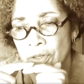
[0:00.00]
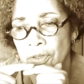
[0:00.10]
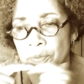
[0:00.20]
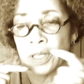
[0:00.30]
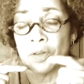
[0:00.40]

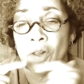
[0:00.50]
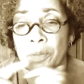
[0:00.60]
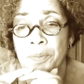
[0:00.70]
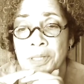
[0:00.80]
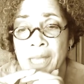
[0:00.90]
There's what they call
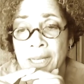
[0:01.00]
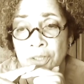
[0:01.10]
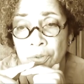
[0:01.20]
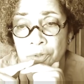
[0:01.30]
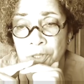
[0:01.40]
a
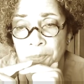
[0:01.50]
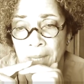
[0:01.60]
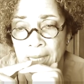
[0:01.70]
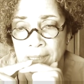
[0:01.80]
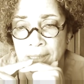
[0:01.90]
potential
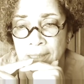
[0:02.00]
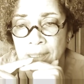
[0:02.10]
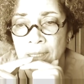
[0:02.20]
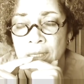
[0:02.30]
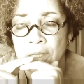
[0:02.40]
space.
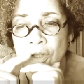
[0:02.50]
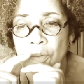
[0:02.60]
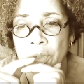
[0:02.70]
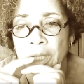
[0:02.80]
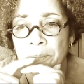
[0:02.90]
So
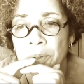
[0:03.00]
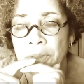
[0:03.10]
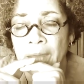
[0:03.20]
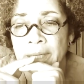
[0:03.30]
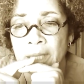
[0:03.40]
when they put
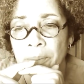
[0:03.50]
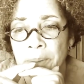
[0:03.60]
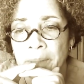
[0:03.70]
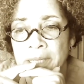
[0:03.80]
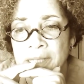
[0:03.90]
that numbing
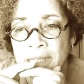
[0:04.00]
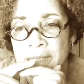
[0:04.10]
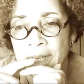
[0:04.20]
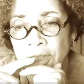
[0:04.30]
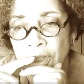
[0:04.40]
medicine, it's
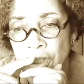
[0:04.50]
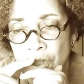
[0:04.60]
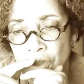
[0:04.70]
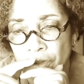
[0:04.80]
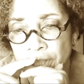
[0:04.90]
actually
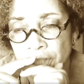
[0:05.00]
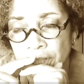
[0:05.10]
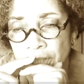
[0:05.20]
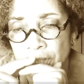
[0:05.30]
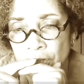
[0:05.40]
stretching
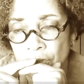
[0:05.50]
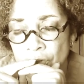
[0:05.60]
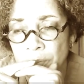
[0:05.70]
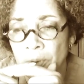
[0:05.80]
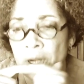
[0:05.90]
the tissues
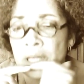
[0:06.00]
apart.